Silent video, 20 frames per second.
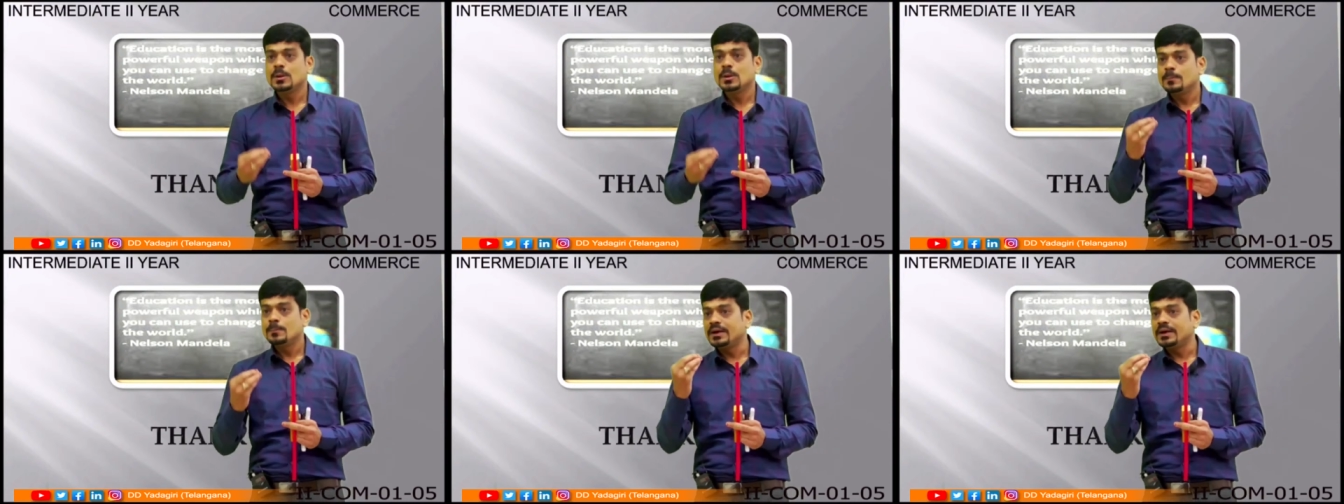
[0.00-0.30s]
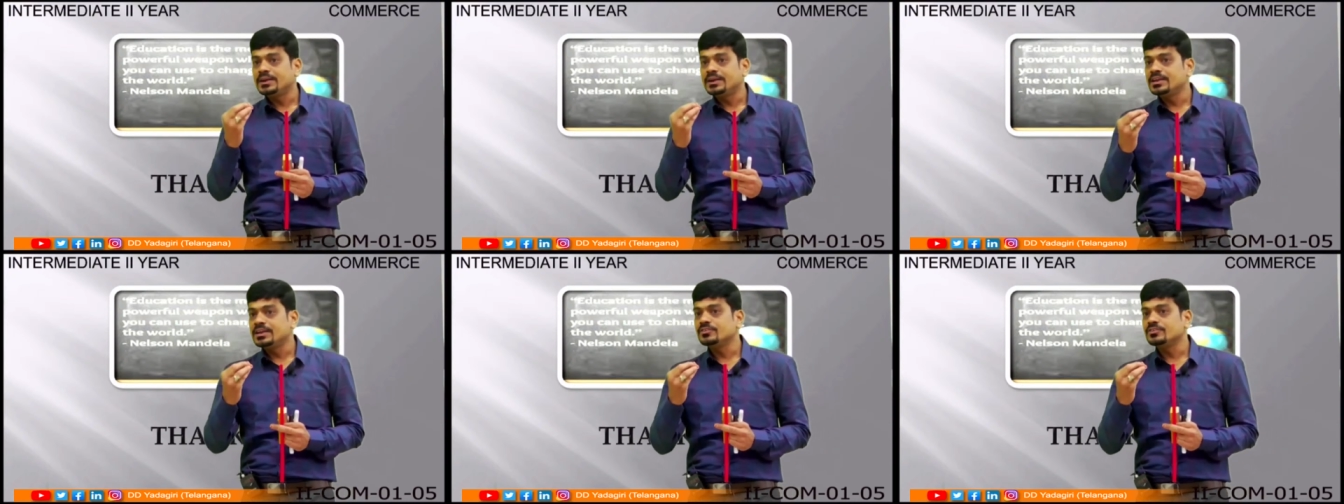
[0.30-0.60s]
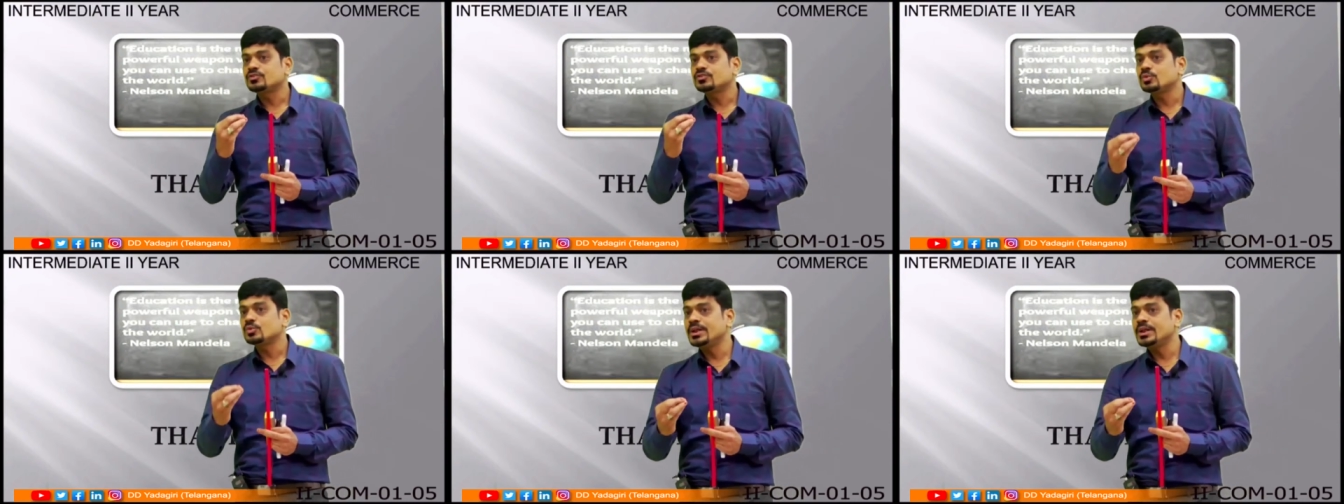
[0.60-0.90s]
But dear
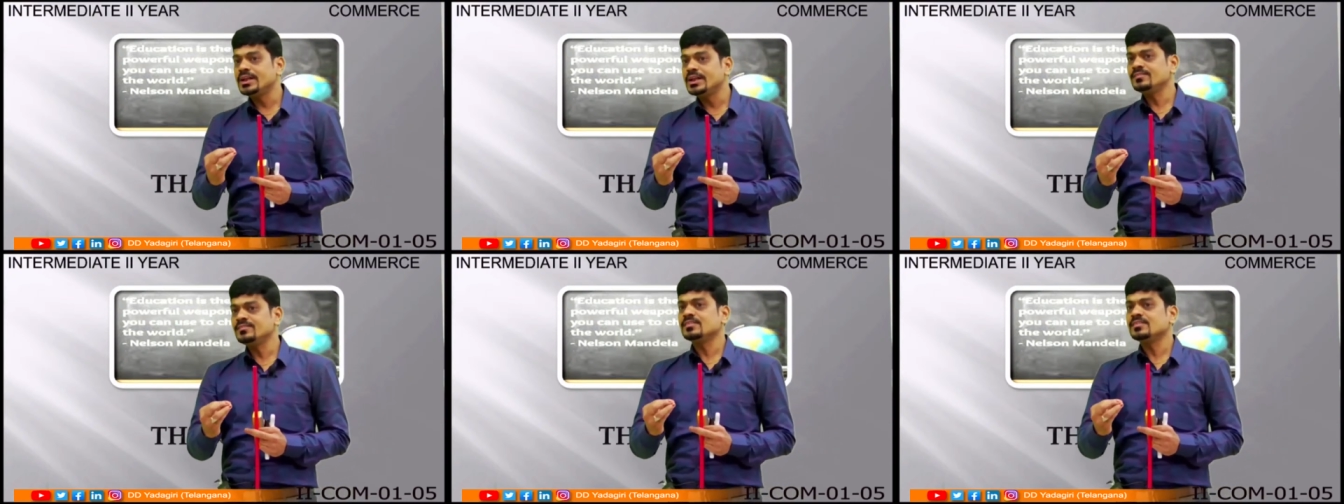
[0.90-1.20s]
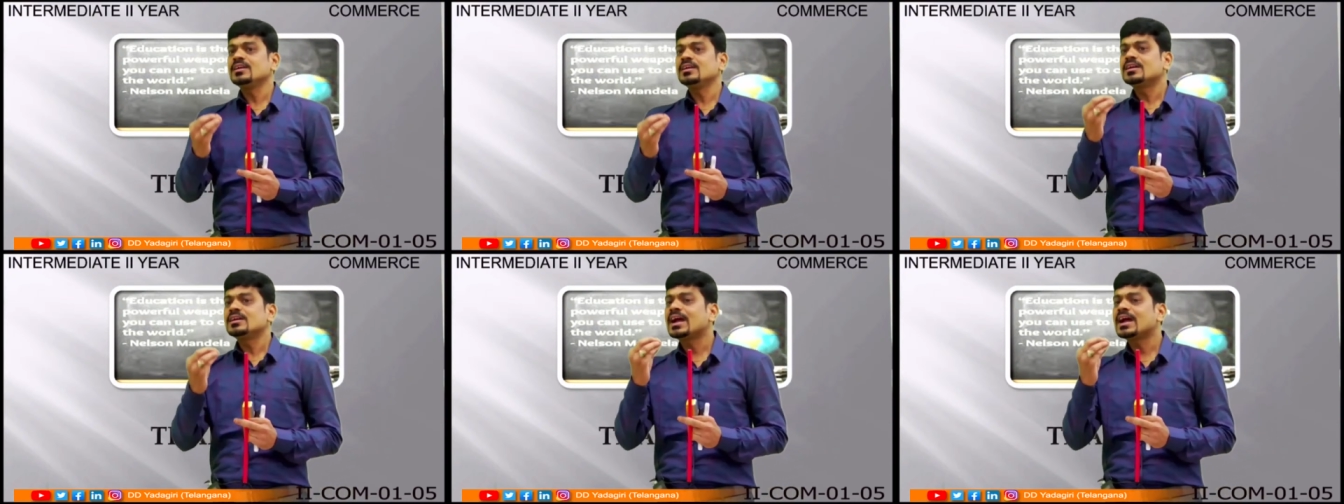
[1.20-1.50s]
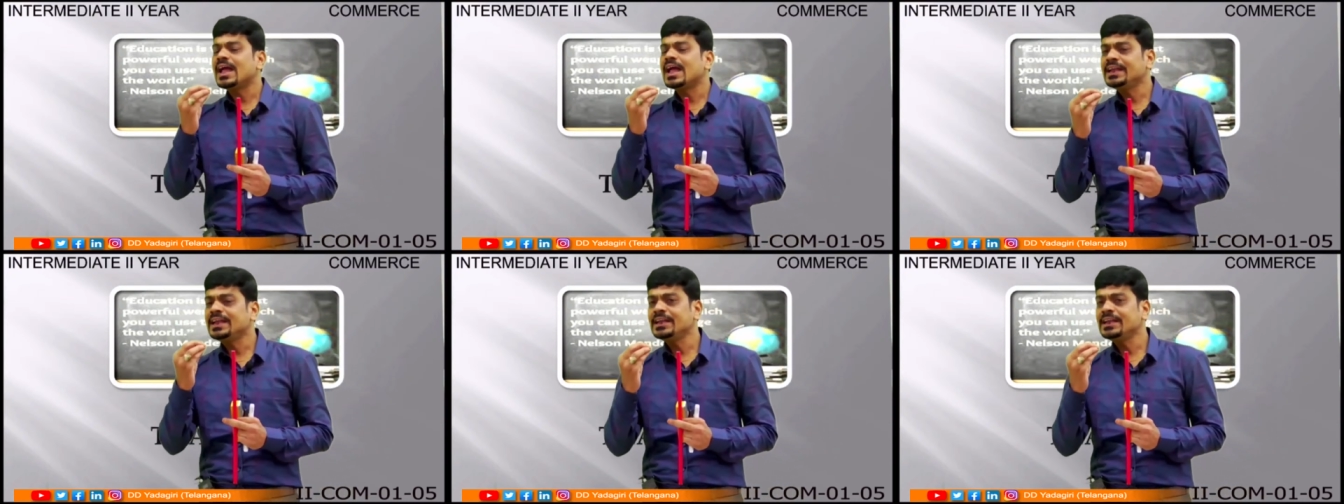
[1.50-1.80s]
students,
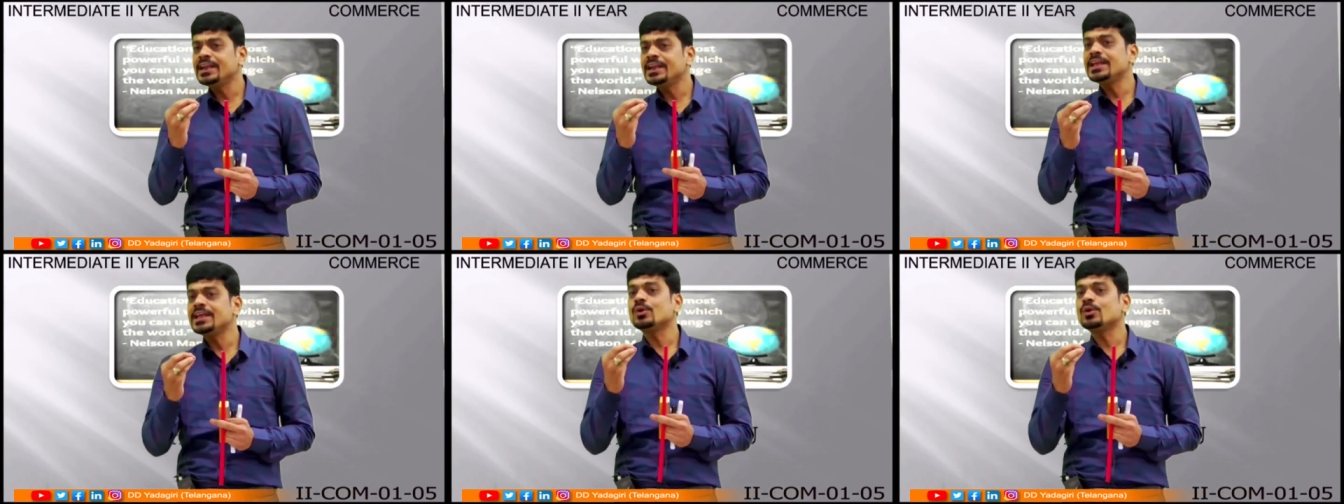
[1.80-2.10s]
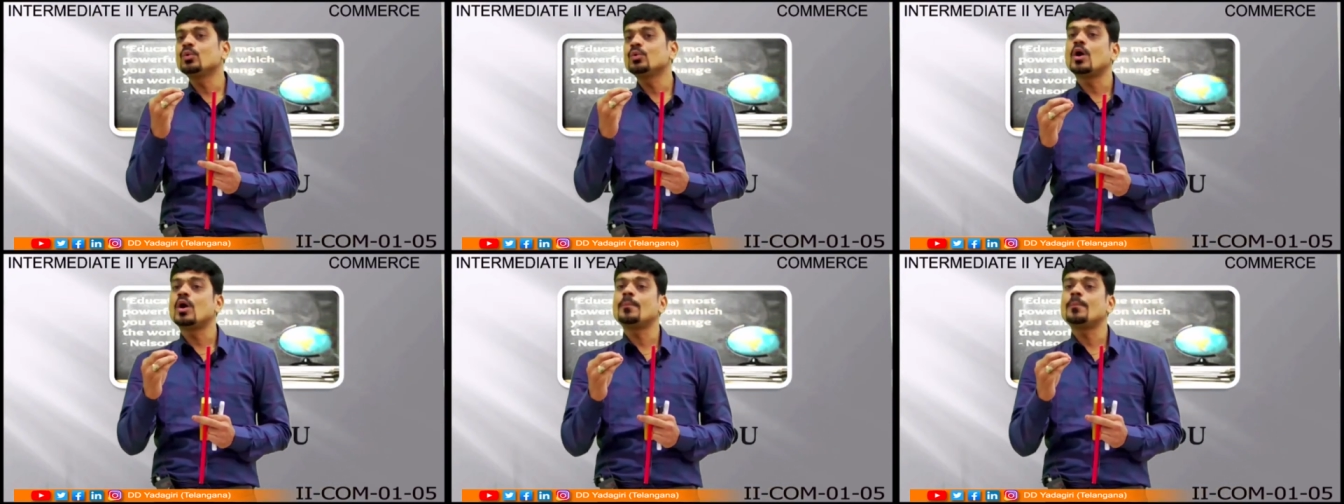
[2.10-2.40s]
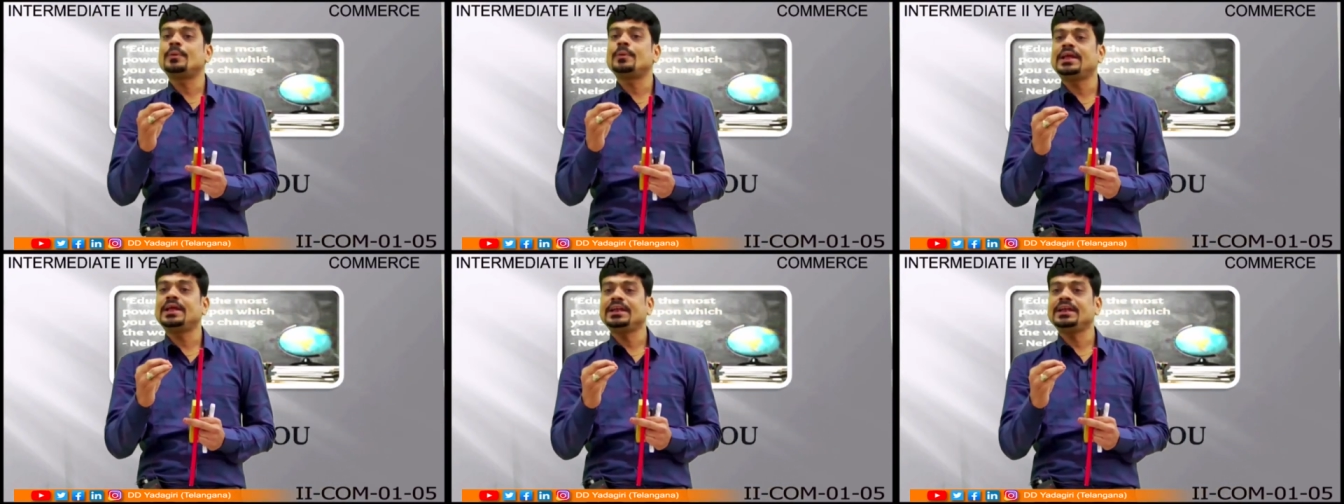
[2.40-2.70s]
kindly
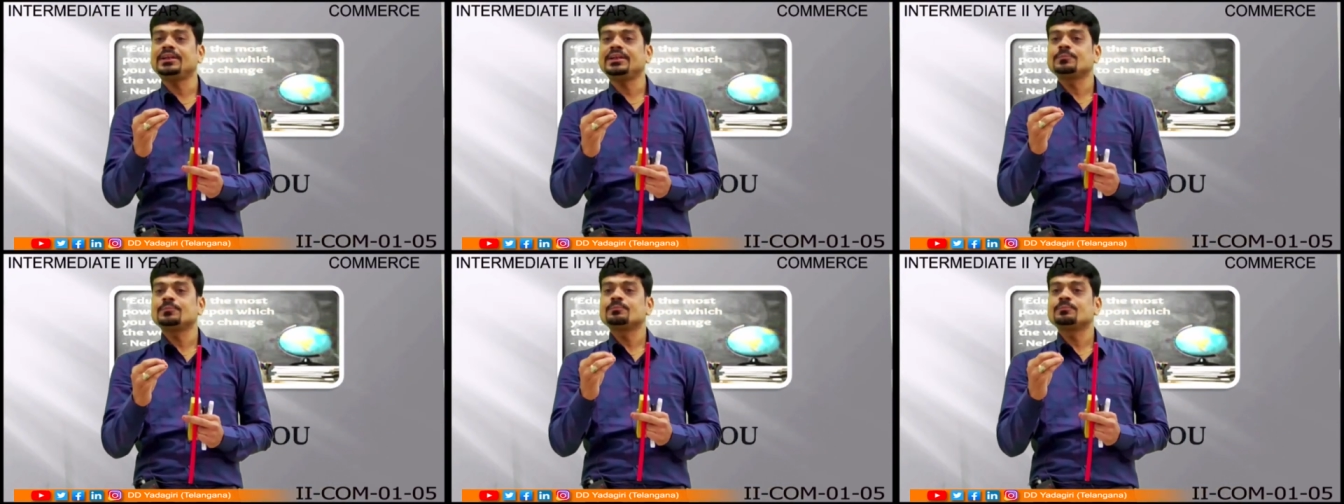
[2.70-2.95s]
cooperate